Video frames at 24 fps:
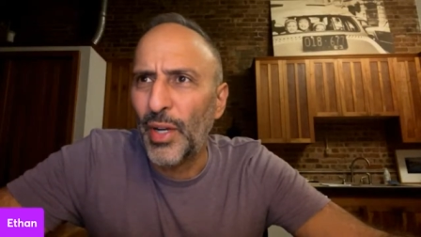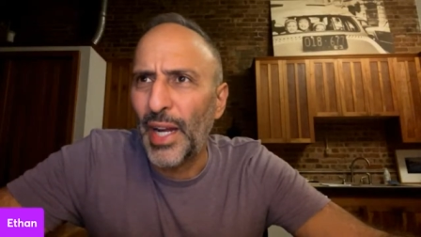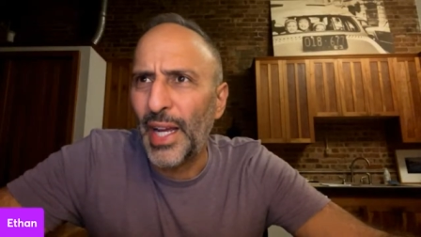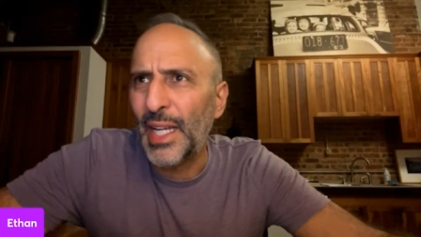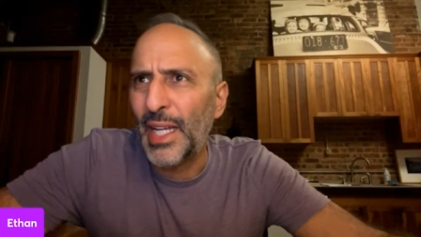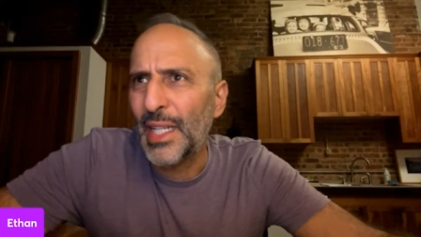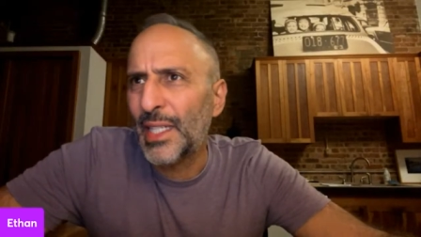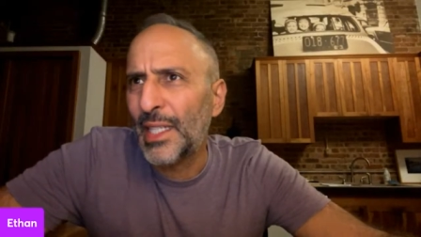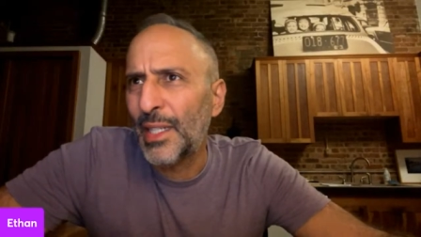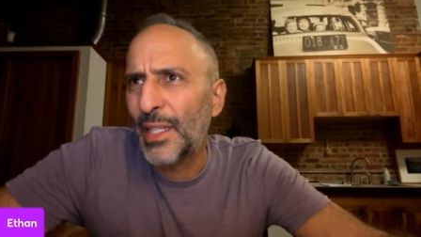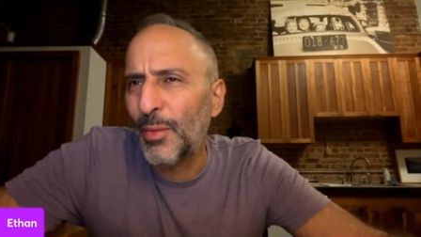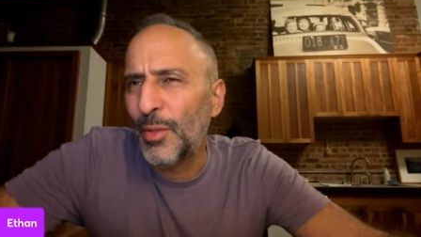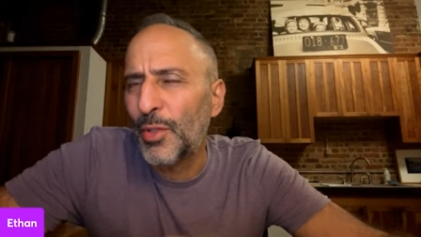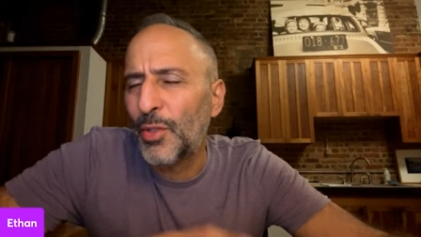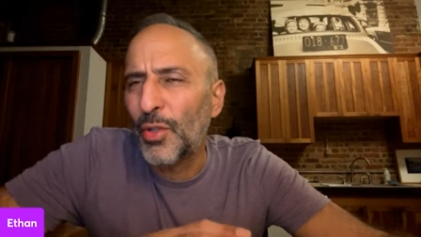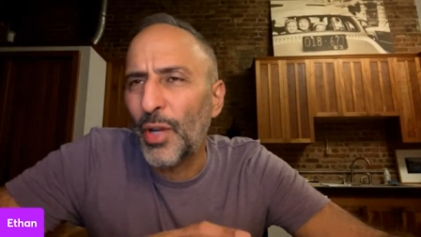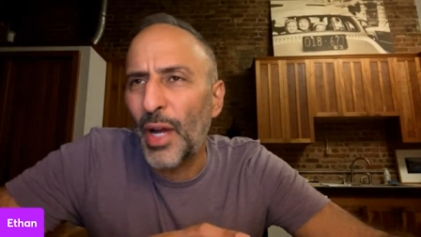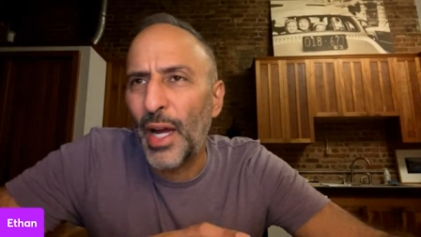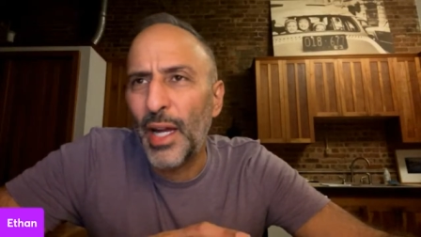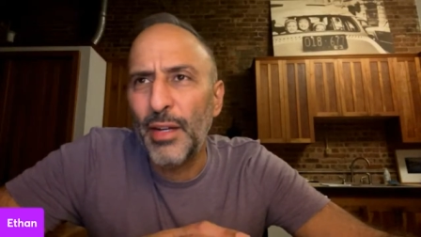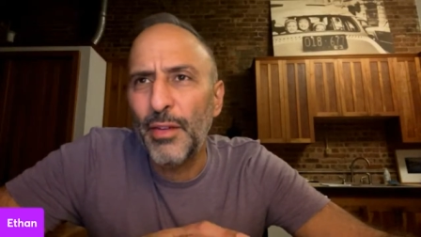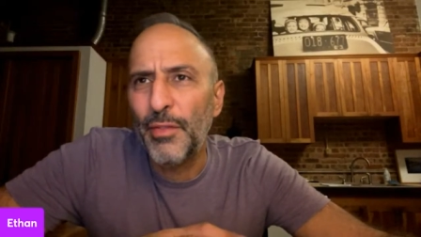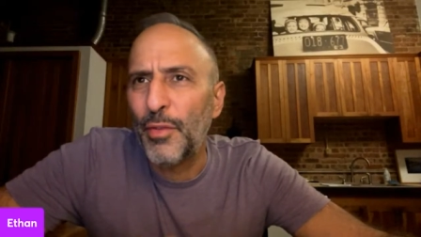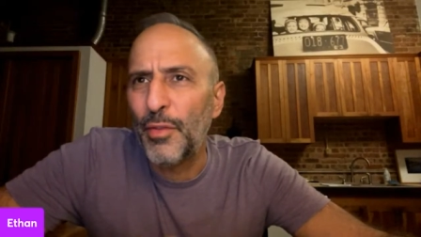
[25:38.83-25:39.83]
I guess they would
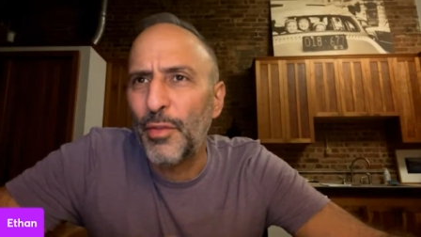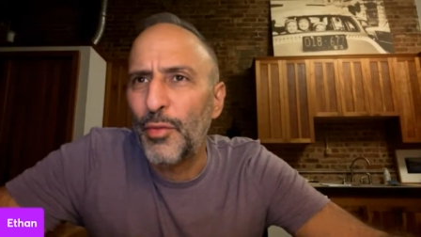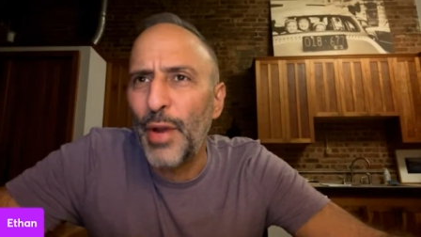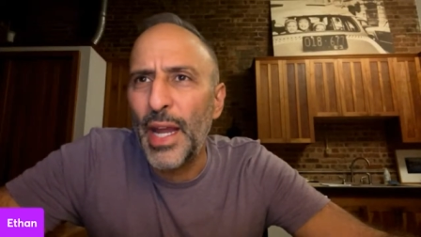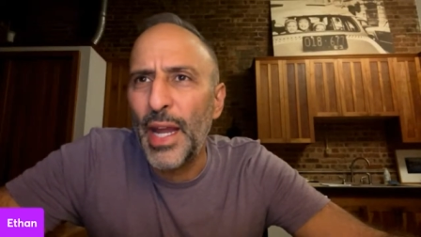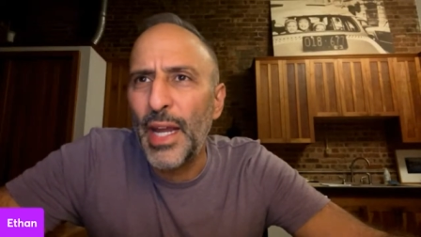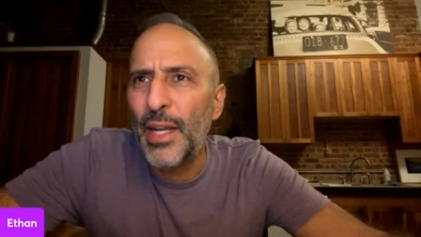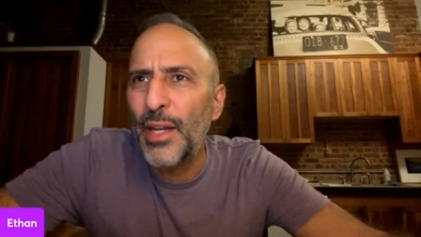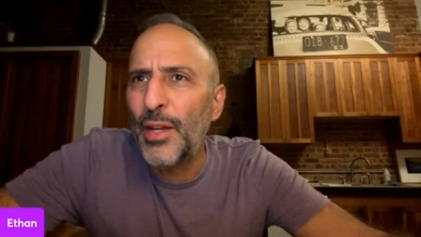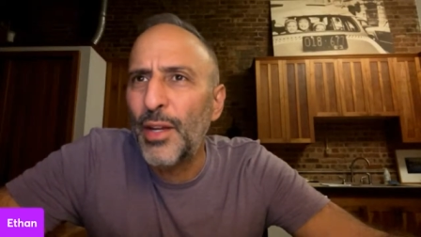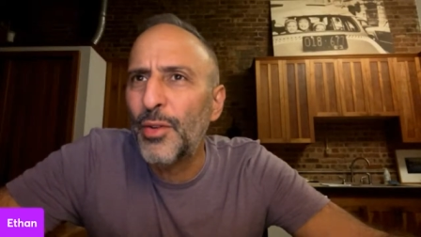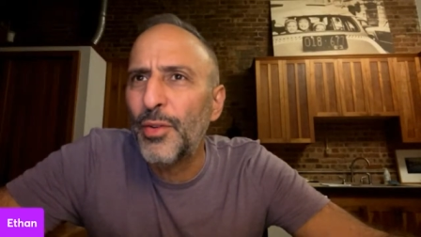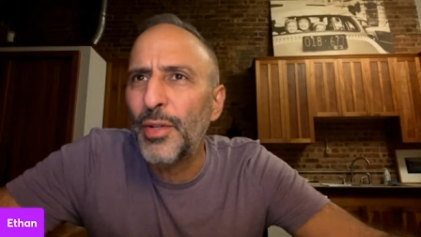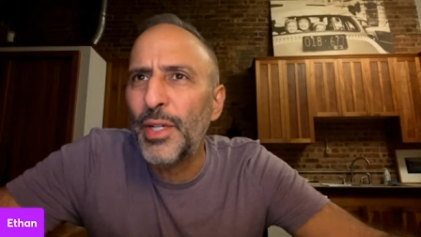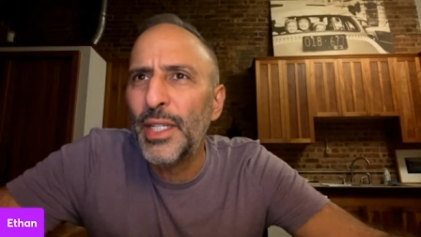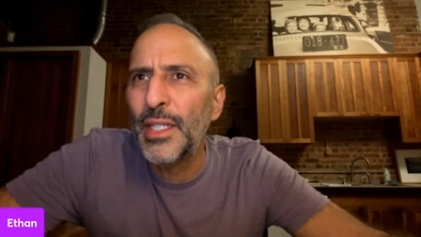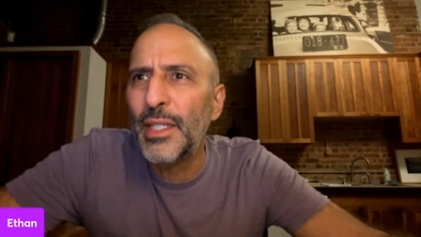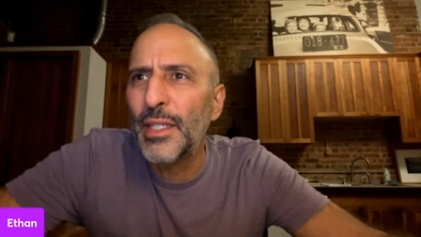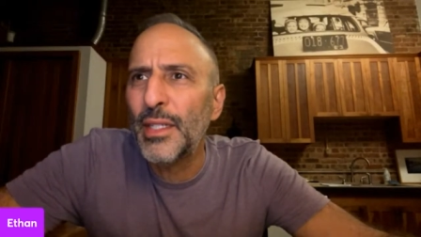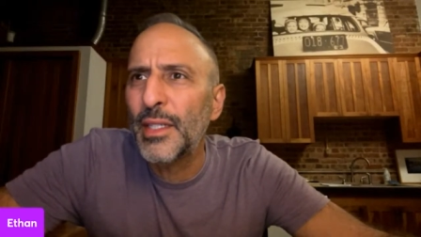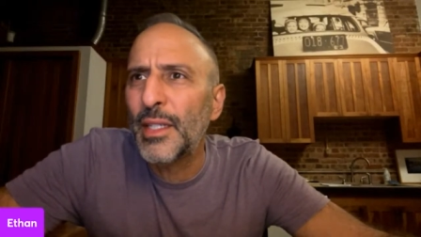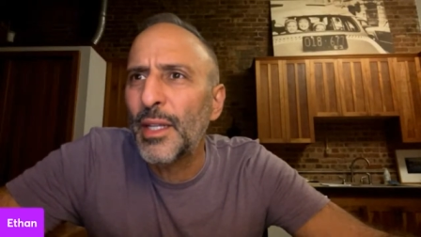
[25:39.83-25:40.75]
try to, for radio reasons,